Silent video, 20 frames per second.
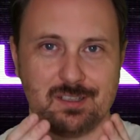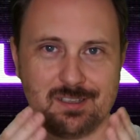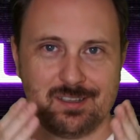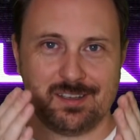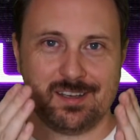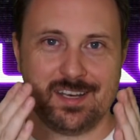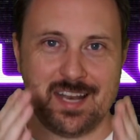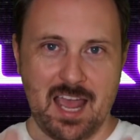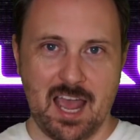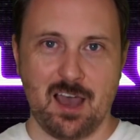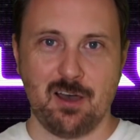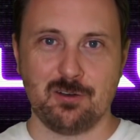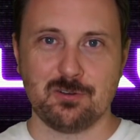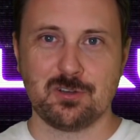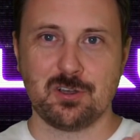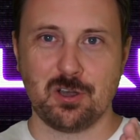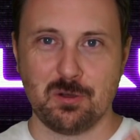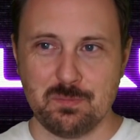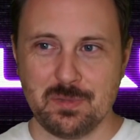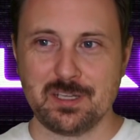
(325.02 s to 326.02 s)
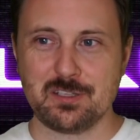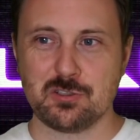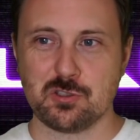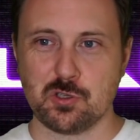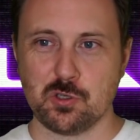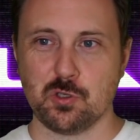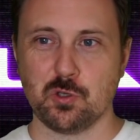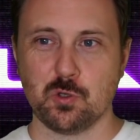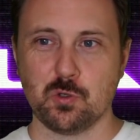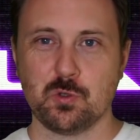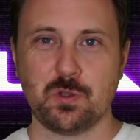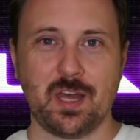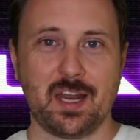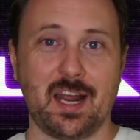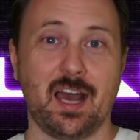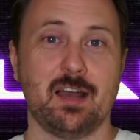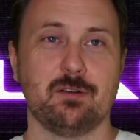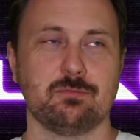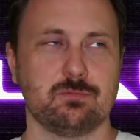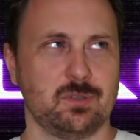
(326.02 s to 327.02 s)
now commit to you that
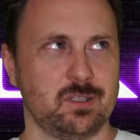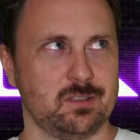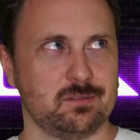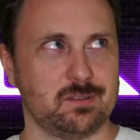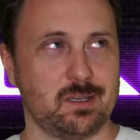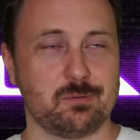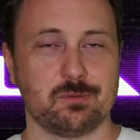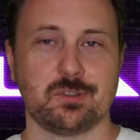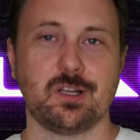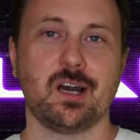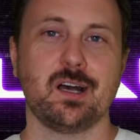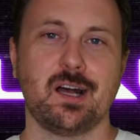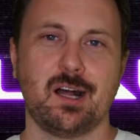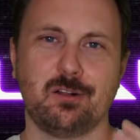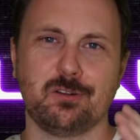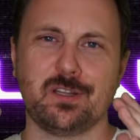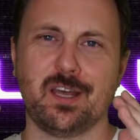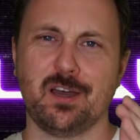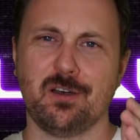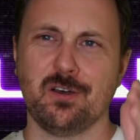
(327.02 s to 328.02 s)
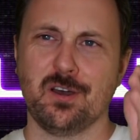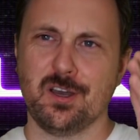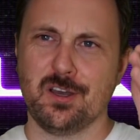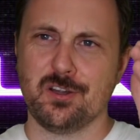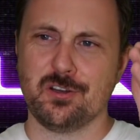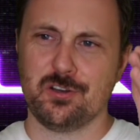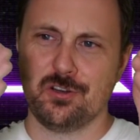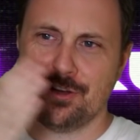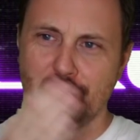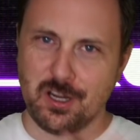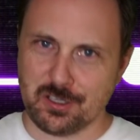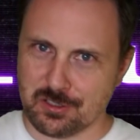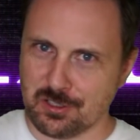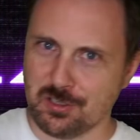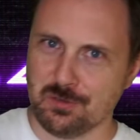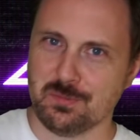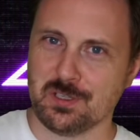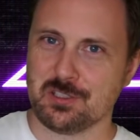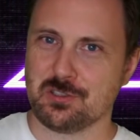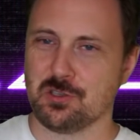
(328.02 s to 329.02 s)
I'll now not
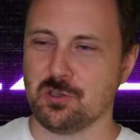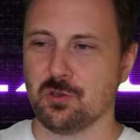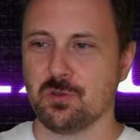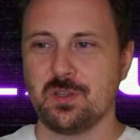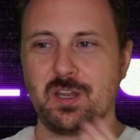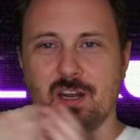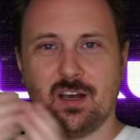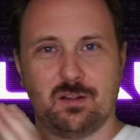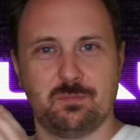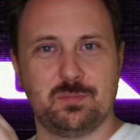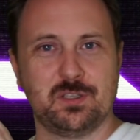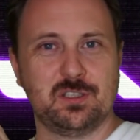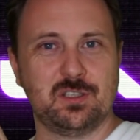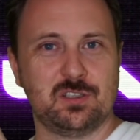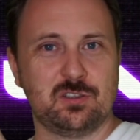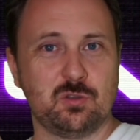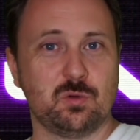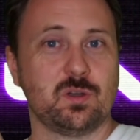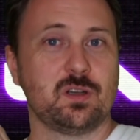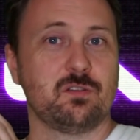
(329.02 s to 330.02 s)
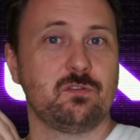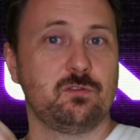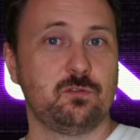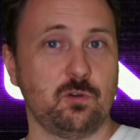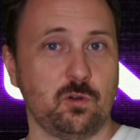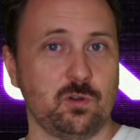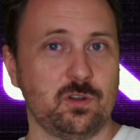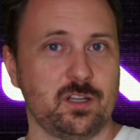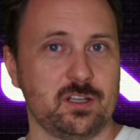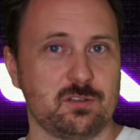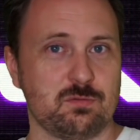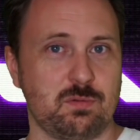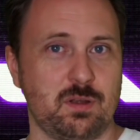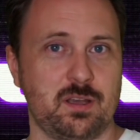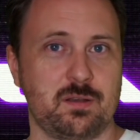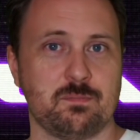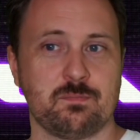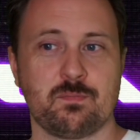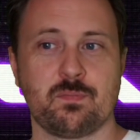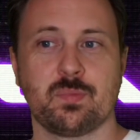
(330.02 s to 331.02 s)
commit to you that I'll be doing a full Let's
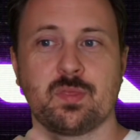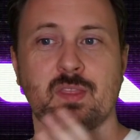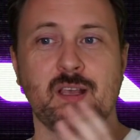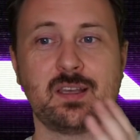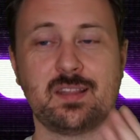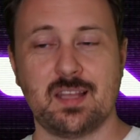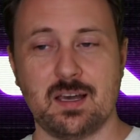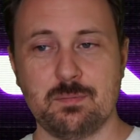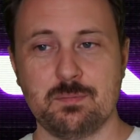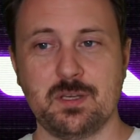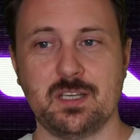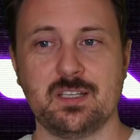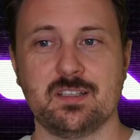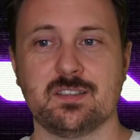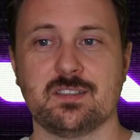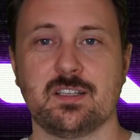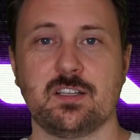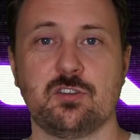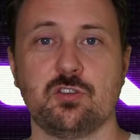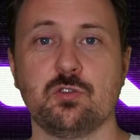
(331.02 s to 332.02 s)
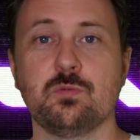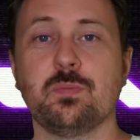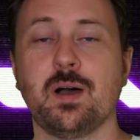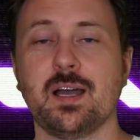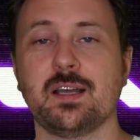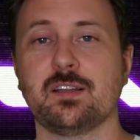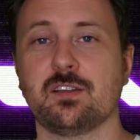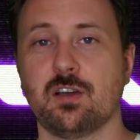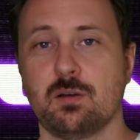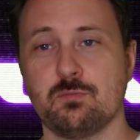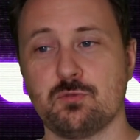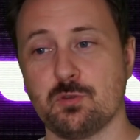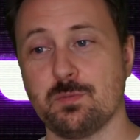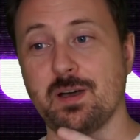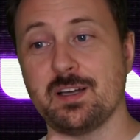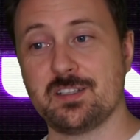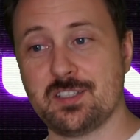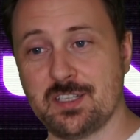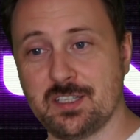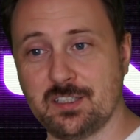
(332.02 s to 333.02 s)
Play. That means that you might come to my
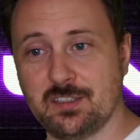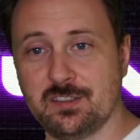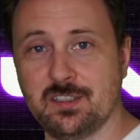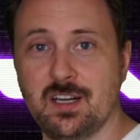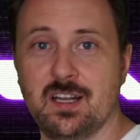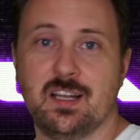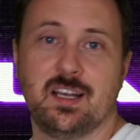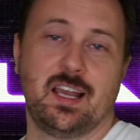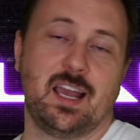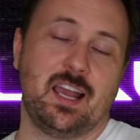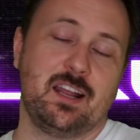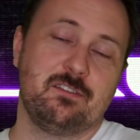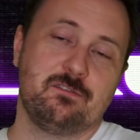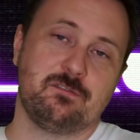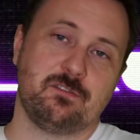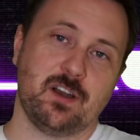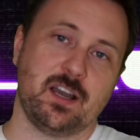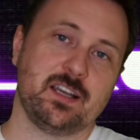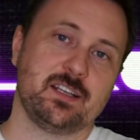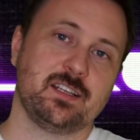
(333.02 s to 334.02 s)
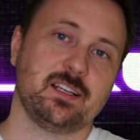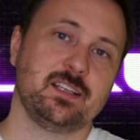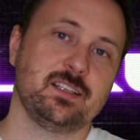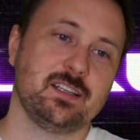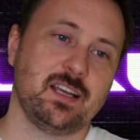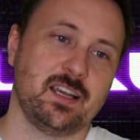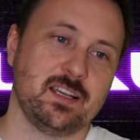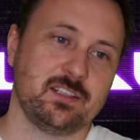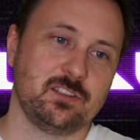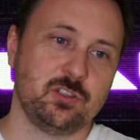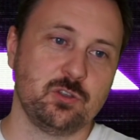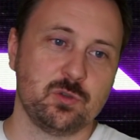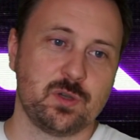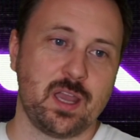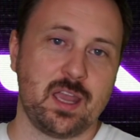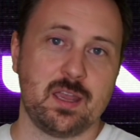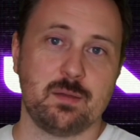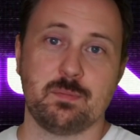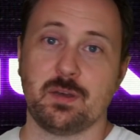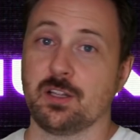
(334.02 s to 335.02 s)
channel and find a new
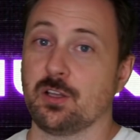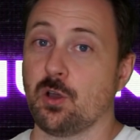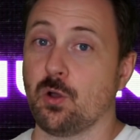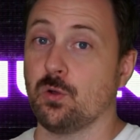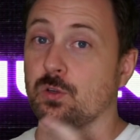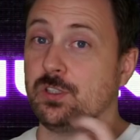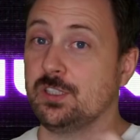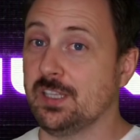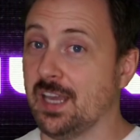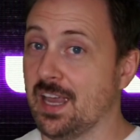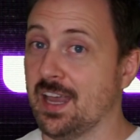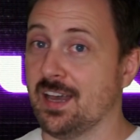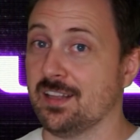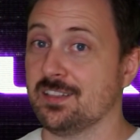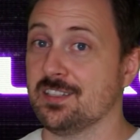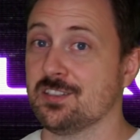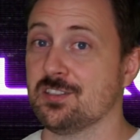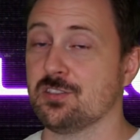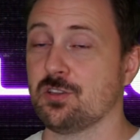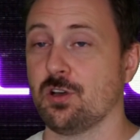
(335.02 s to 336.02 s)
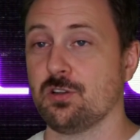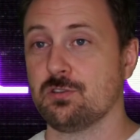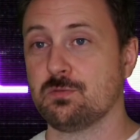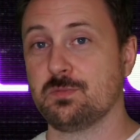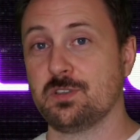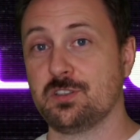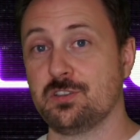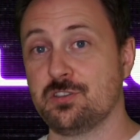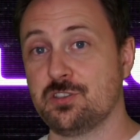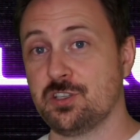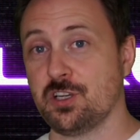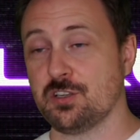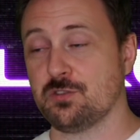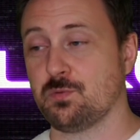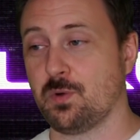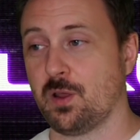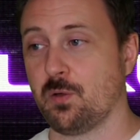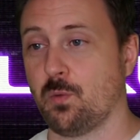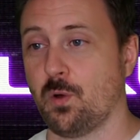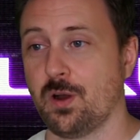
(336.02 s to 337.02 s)
game and go, yeah, this is awesome, this is just
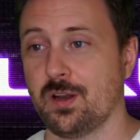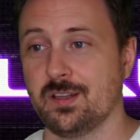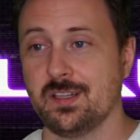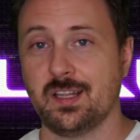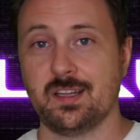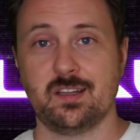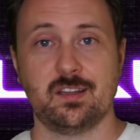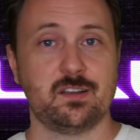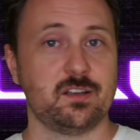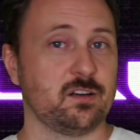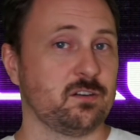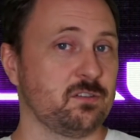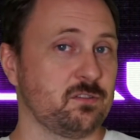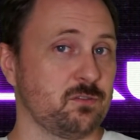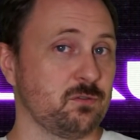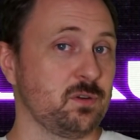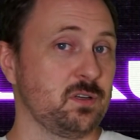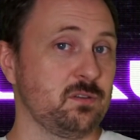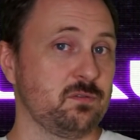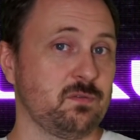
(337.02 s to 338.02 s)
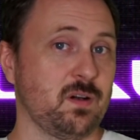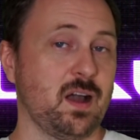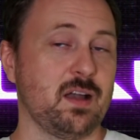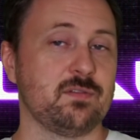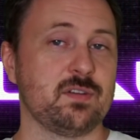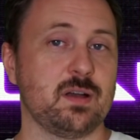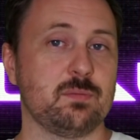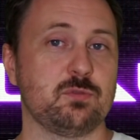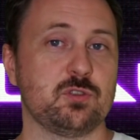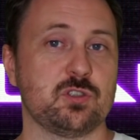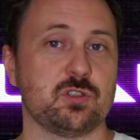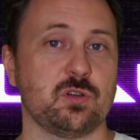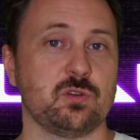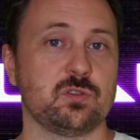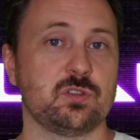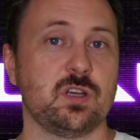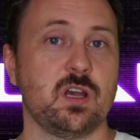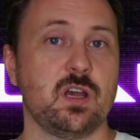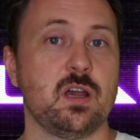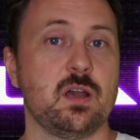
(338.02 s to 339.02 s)
what I wanted, and then there are 3-5
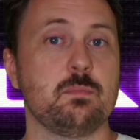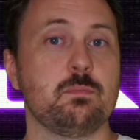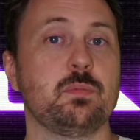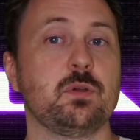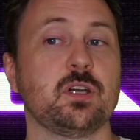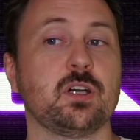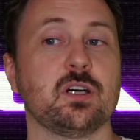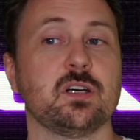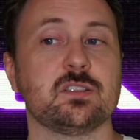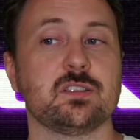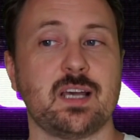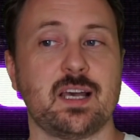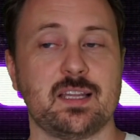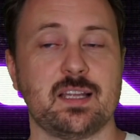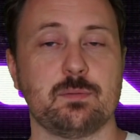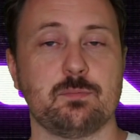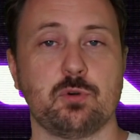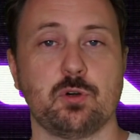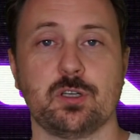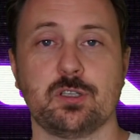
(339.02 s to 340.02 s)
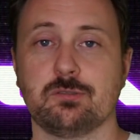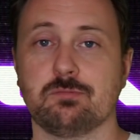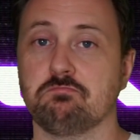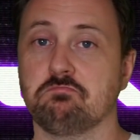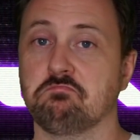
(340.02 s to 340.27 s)
episodes, because at that point